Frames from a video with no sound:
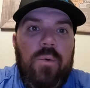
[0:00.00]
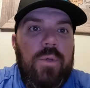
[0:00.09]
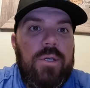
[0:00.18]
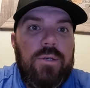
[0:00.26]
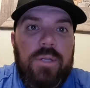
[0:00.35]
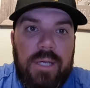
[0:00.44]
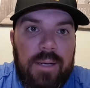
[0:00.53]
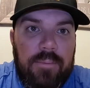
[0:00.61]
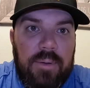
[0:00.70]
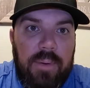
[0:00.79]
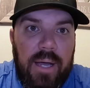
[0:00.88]
We couldn't get
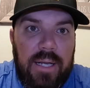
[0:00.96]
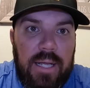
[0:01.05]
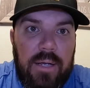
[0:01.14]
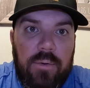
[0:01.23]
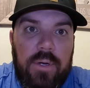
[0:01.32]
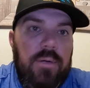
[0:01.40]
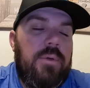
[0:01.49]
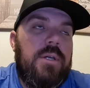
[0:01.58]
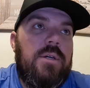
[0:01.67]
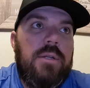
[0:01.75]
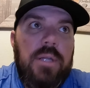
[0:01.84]
them to bite an A-rig. We
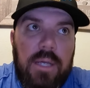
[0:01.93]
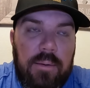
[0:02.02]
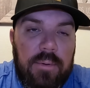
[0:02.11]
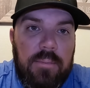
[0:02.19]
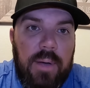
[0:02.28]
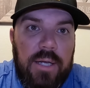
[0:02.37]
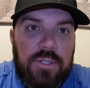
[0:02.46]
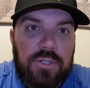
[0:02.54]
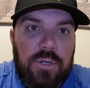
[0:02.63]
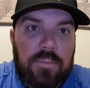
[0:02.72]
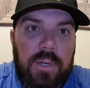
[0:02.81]
couldn't get them to bite a
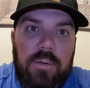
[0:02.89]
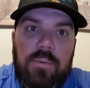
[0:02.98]
jerkbait.